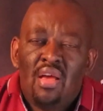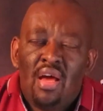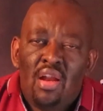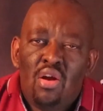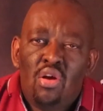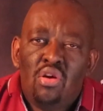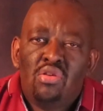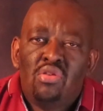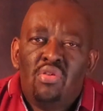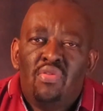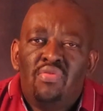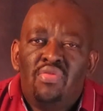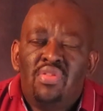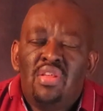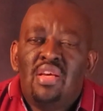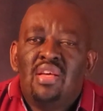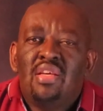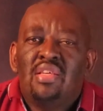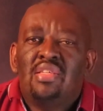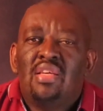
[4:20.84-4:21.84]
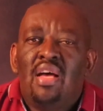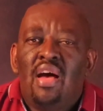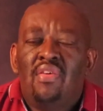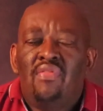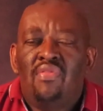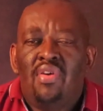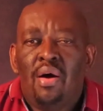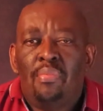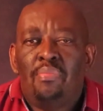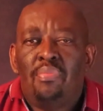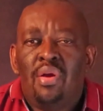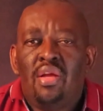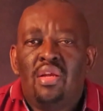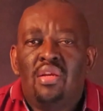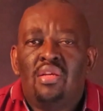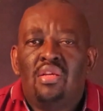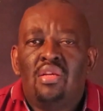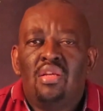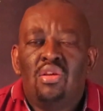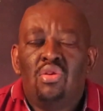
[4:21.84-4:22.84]
a lot of things have
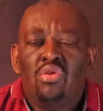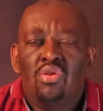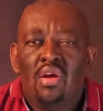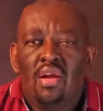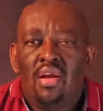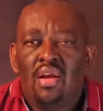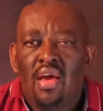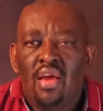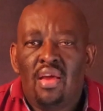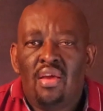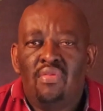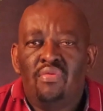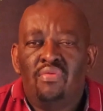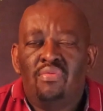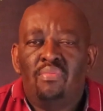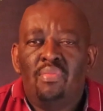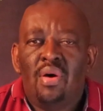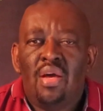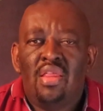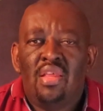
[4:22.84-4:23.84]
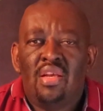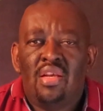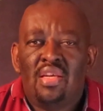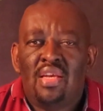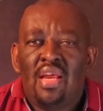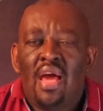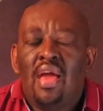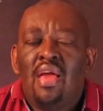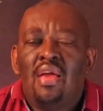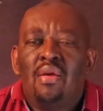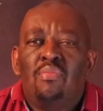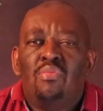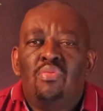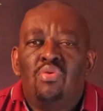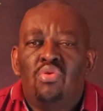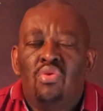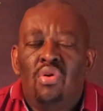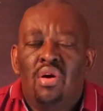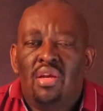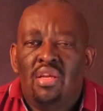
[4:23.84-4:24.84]
happened in your life by the time
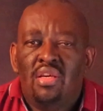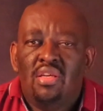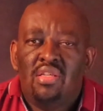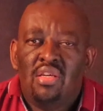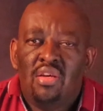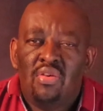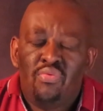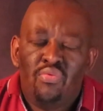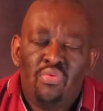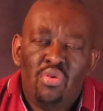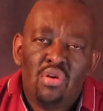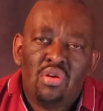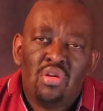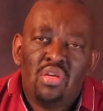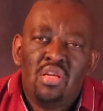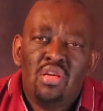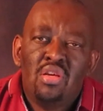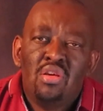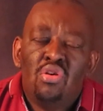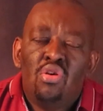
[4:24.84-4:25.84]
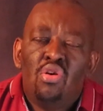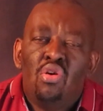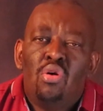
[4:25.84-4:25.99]
you are reaching 40